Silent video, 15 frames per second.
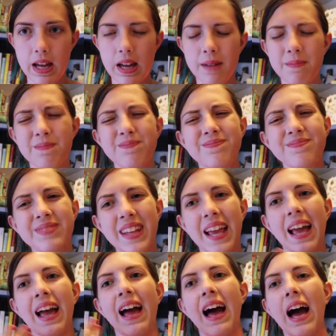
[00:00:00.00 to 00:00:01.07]
Um,
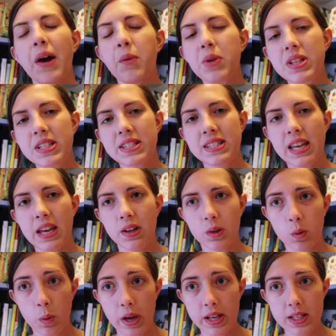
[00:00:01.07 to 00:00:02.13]
I wouldn't say a
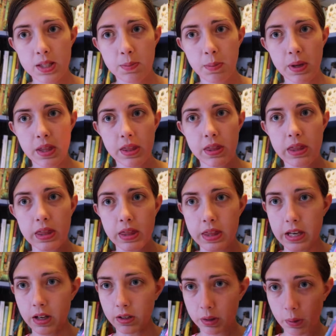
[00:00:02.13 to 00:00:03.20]
quest, but
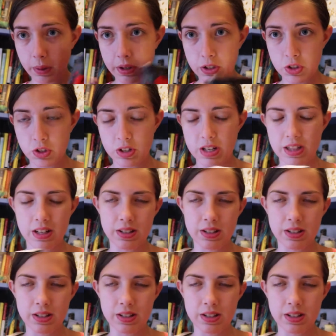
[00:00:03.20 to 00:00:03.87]
they all go on a journey.